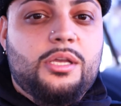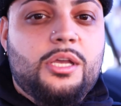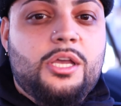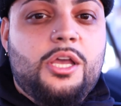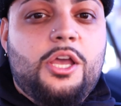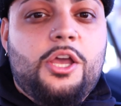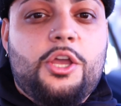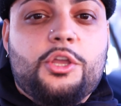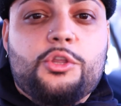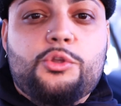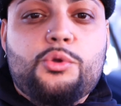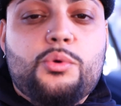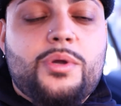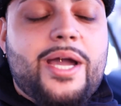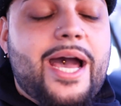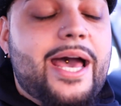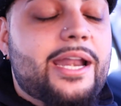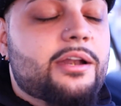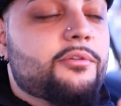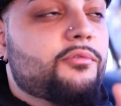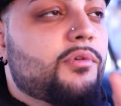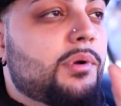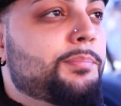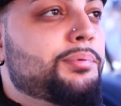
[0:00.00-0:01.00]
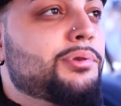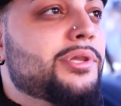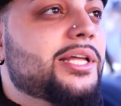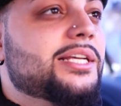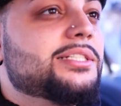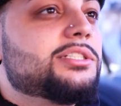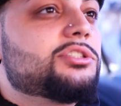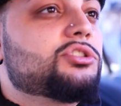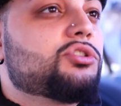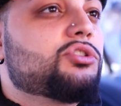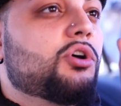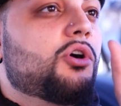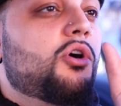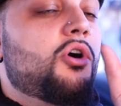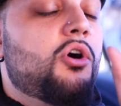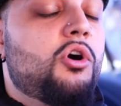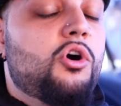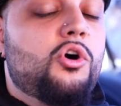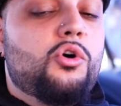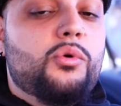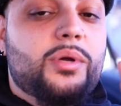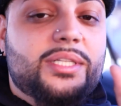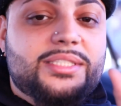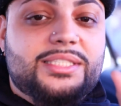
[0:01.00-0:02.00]
You got to replace the
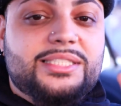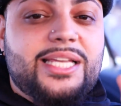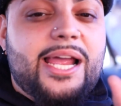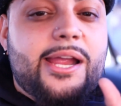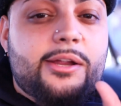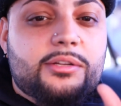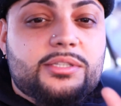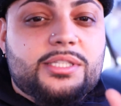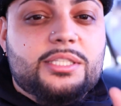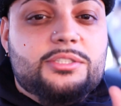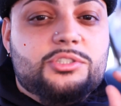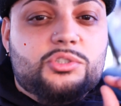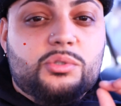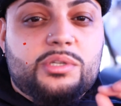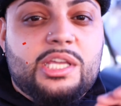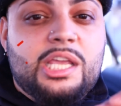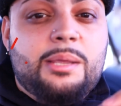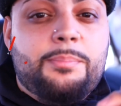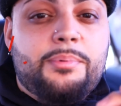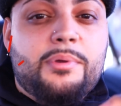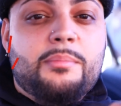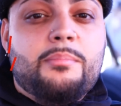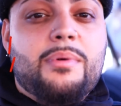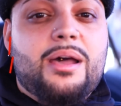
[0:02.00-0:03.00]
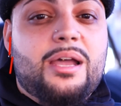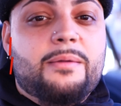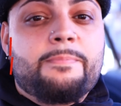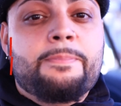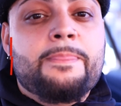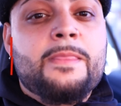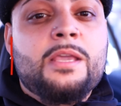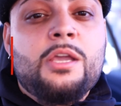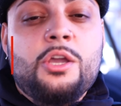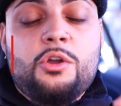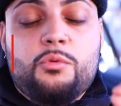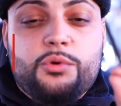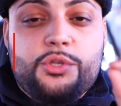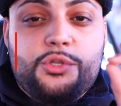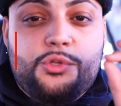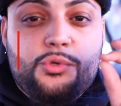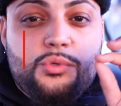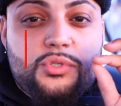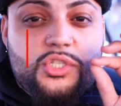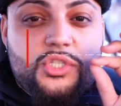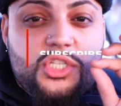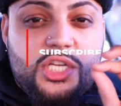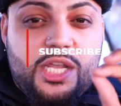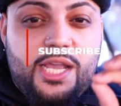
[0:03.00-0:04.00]
whole entire thing. So keep in mind, when
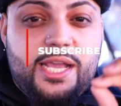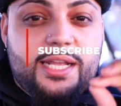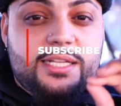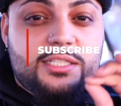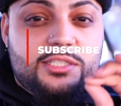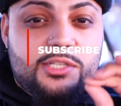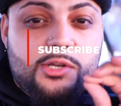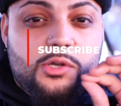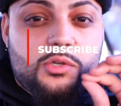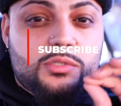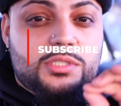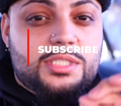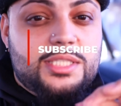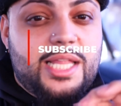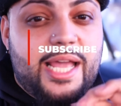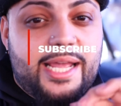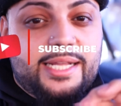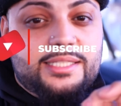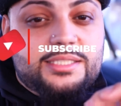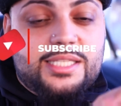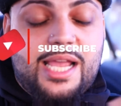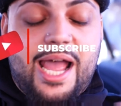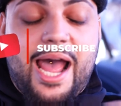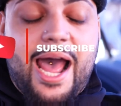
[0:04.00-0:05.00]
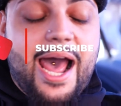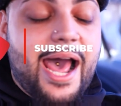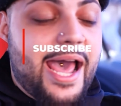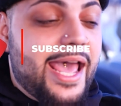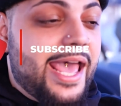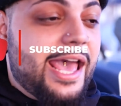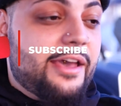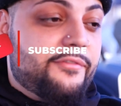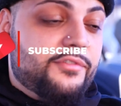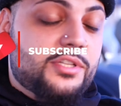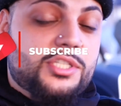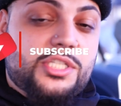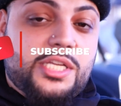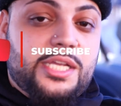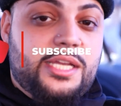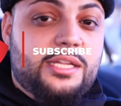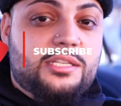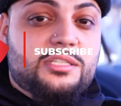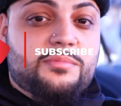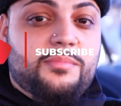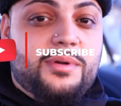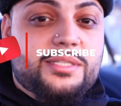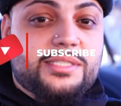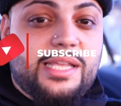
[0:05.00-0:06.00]
you change those lights, I haven't
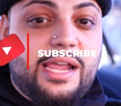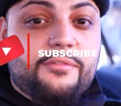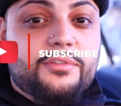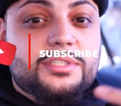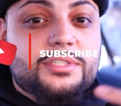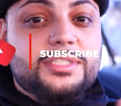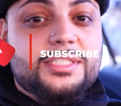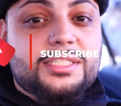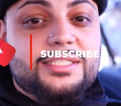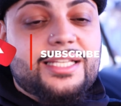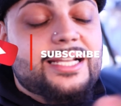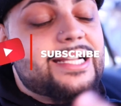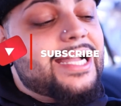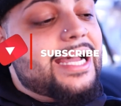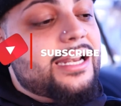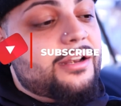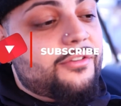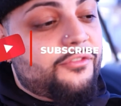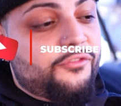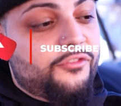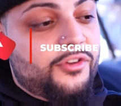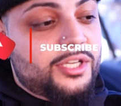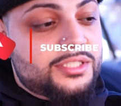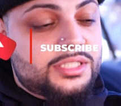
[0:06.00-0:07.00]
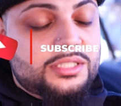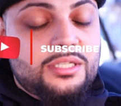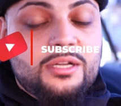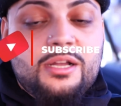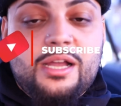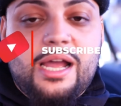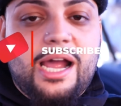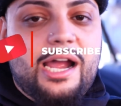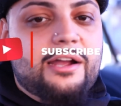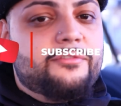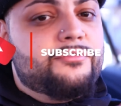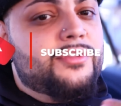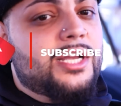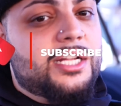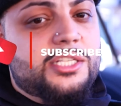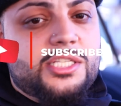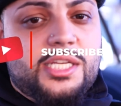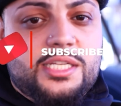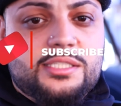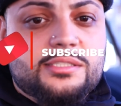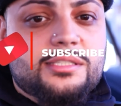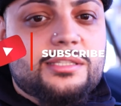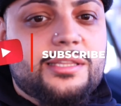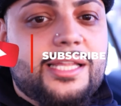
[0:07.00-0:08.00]
changed mine. Ever since I got it fixed, I have not
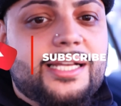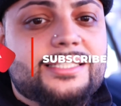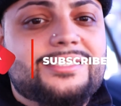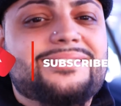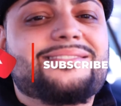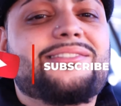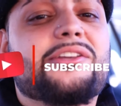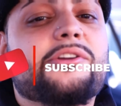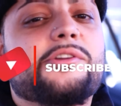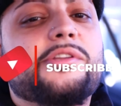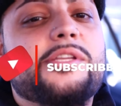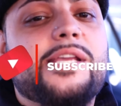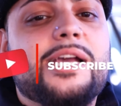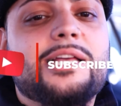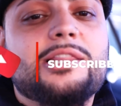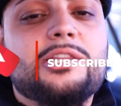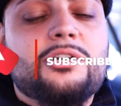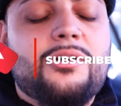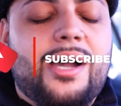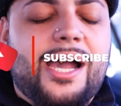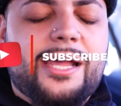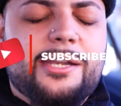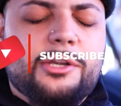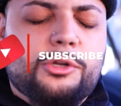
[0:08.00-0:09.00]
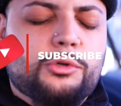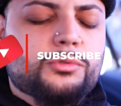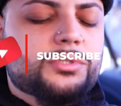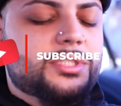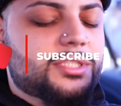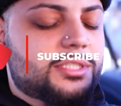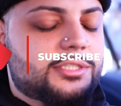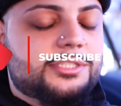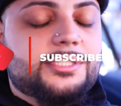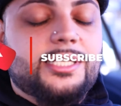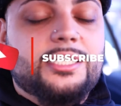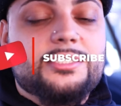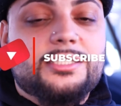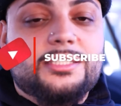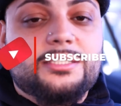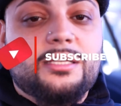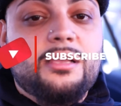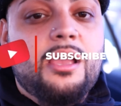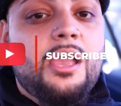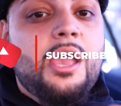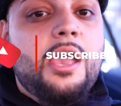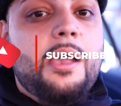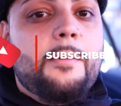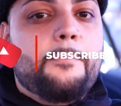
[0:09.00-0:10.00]
changed the lights. They're yellow. I know it's disgusting,
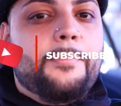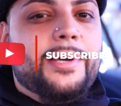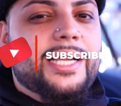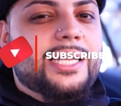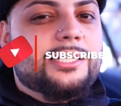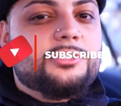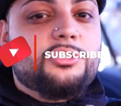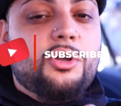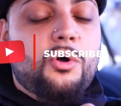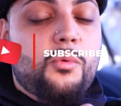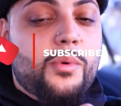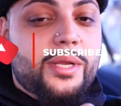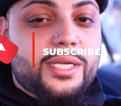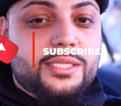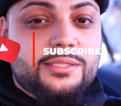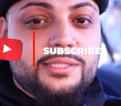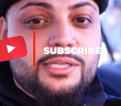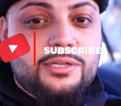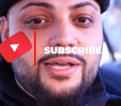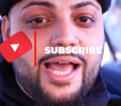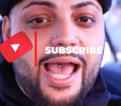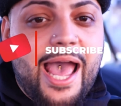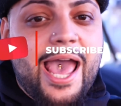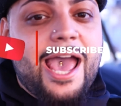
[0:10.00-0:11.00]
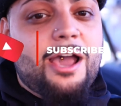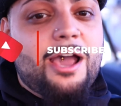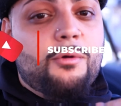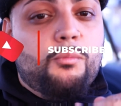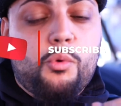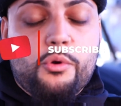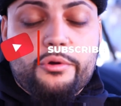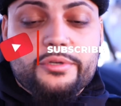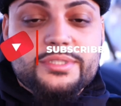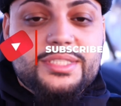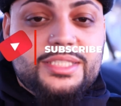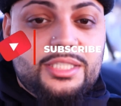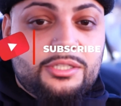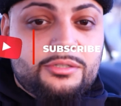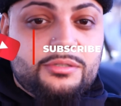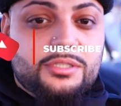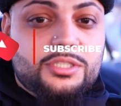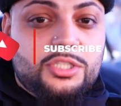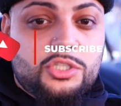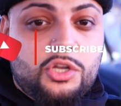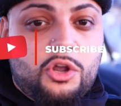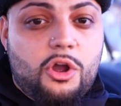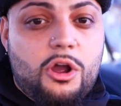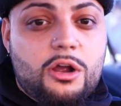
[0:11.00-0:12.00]
but I don't want to do it. I had warranty on
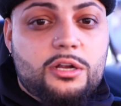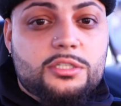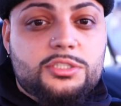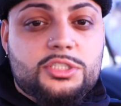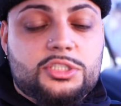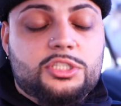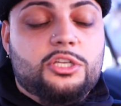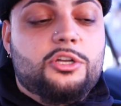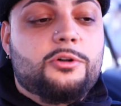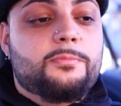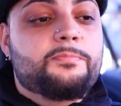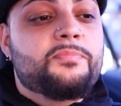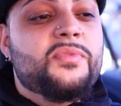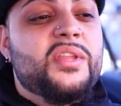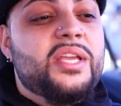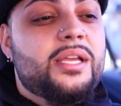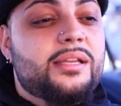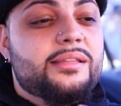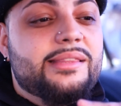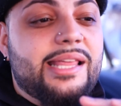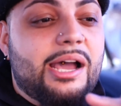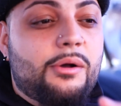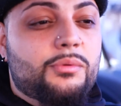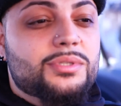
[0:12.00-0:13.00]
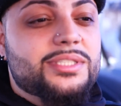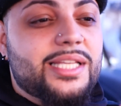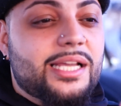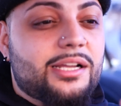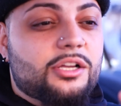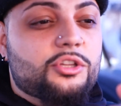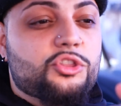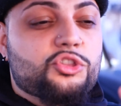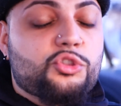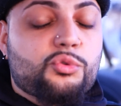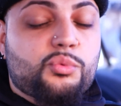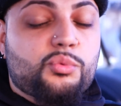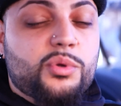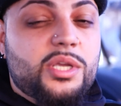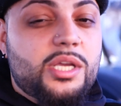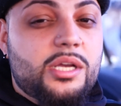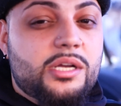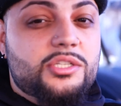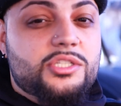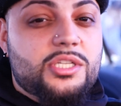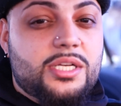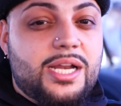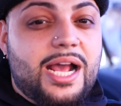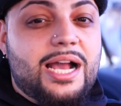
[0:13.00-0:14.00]
this car, so that was like a
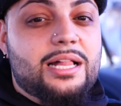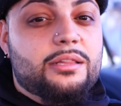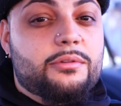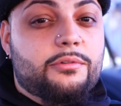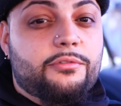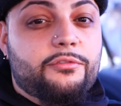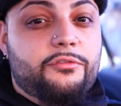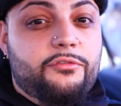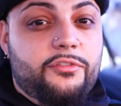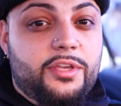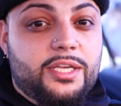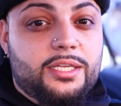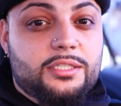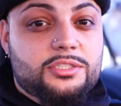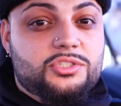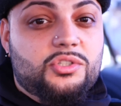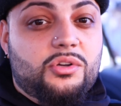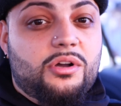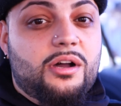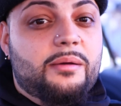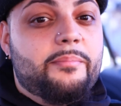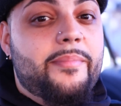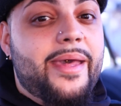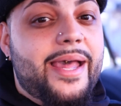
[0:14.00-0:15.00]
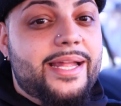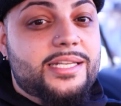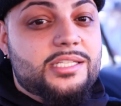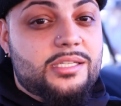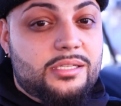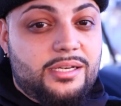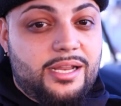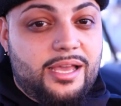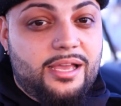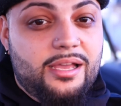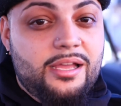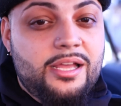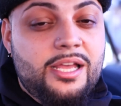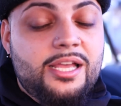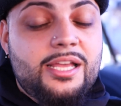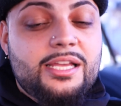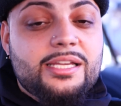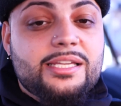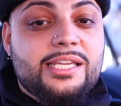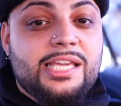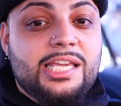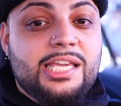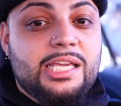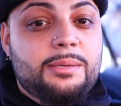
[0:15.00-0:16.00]
$300 fix. So imagine that.
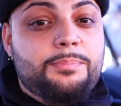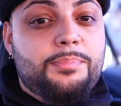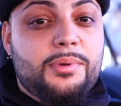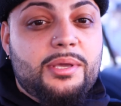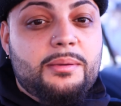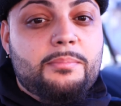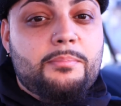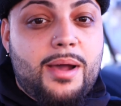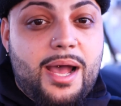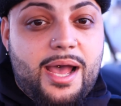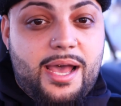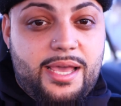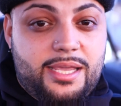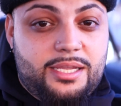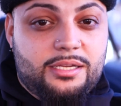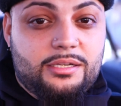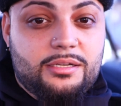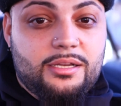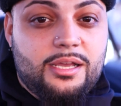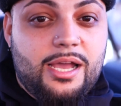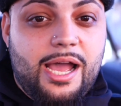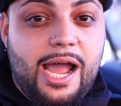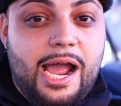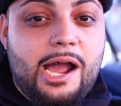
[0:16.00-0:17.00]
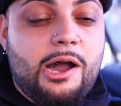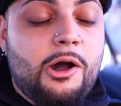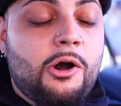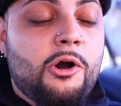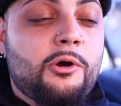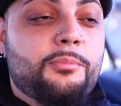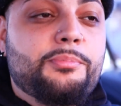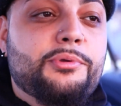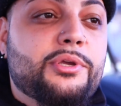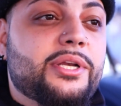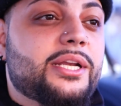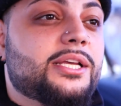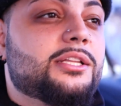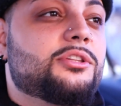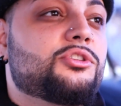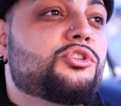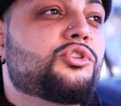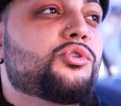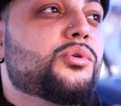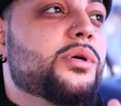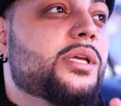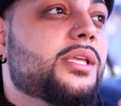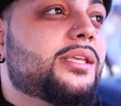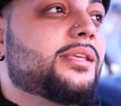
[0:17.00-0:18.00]
Keep in mind, I hope you didn't
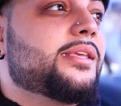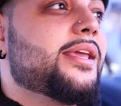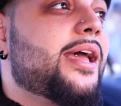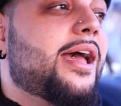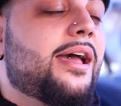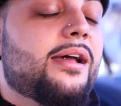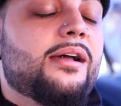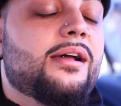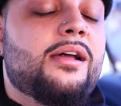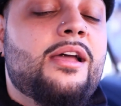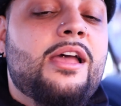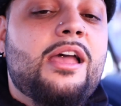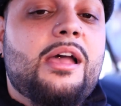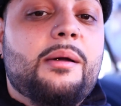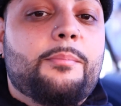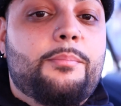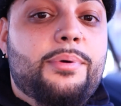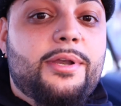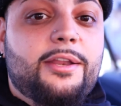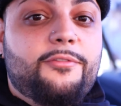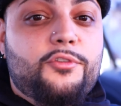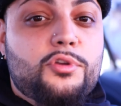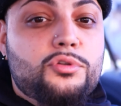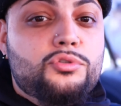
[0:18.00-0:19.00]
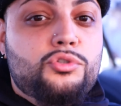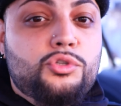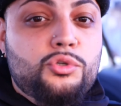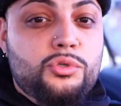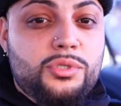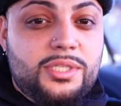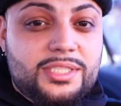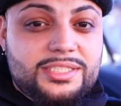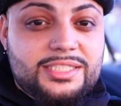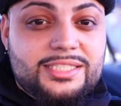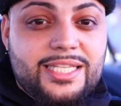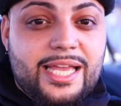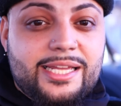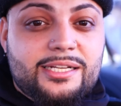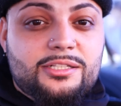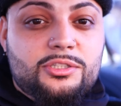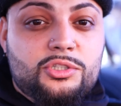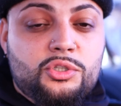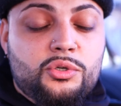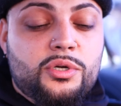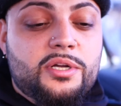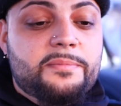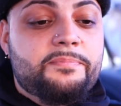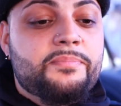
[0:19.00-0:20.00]
do it yet, but if you do decide to
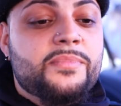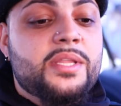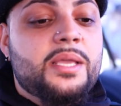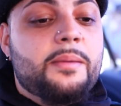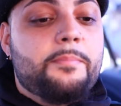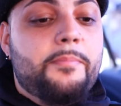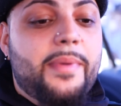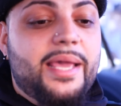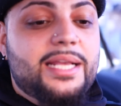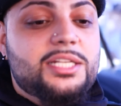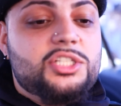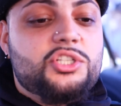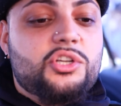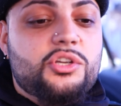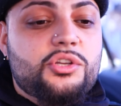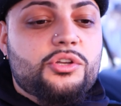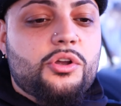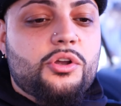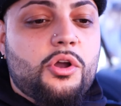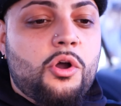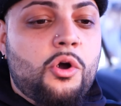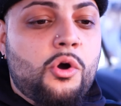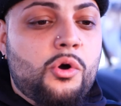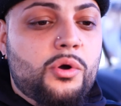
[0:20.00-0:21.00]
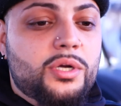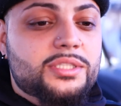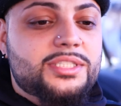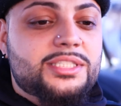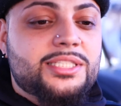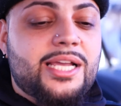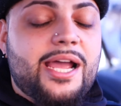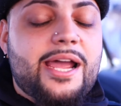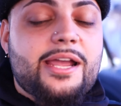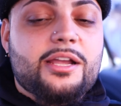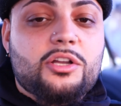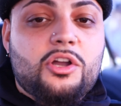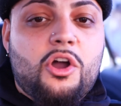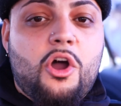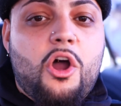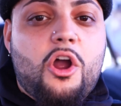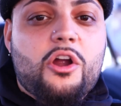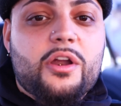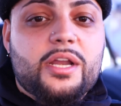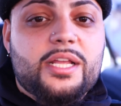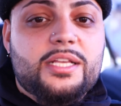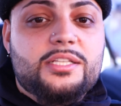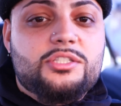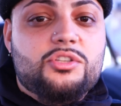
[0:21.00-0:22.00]
do it, make sure your whole entire
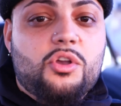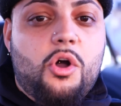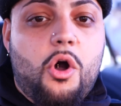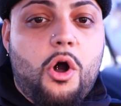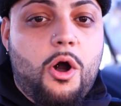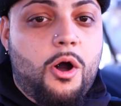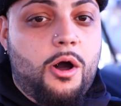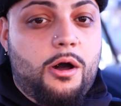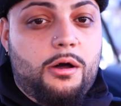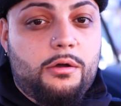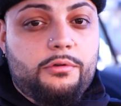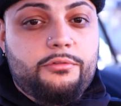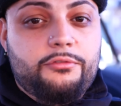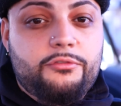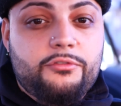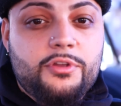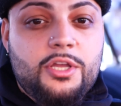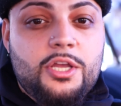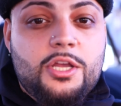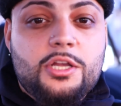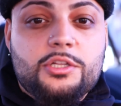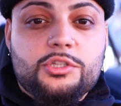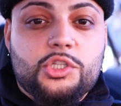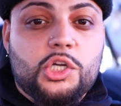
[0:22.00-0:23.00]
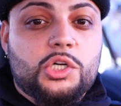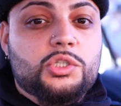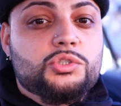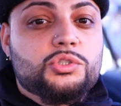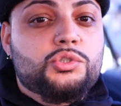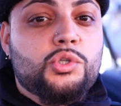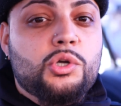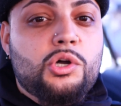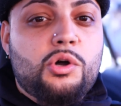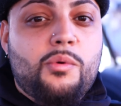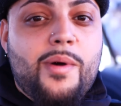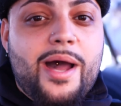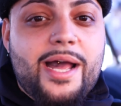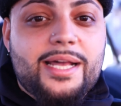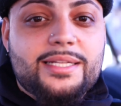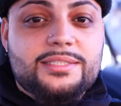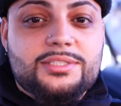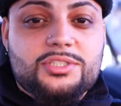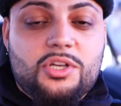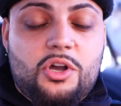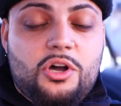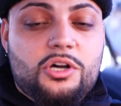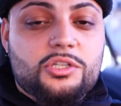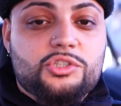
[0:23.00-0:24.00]
car is off. Don't do it while it's
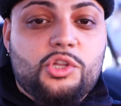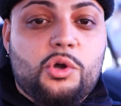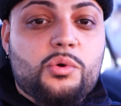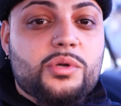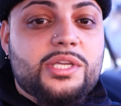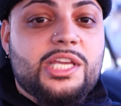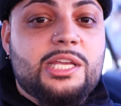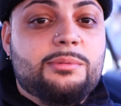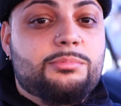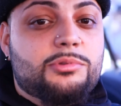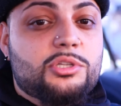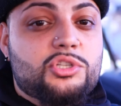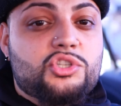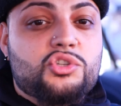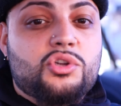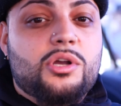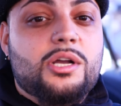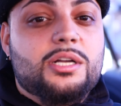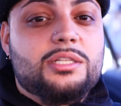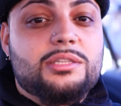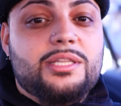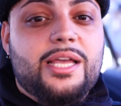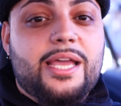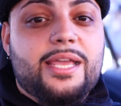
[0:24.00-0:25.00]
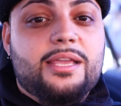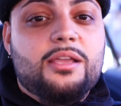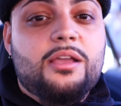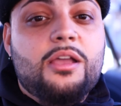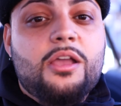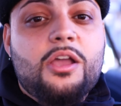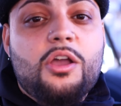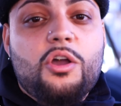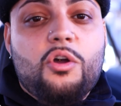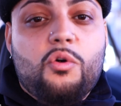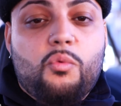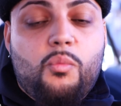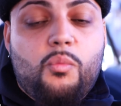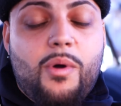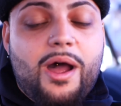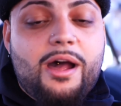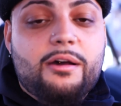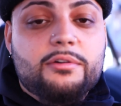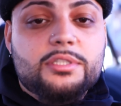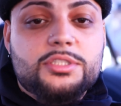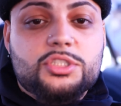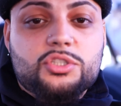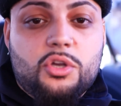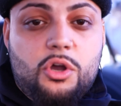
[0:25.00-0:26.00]
on. Don't keep the trunk light while
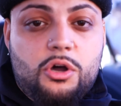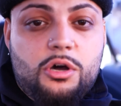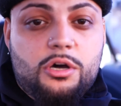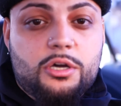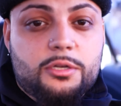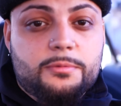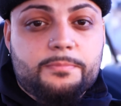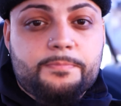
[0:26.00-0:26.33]
it's on.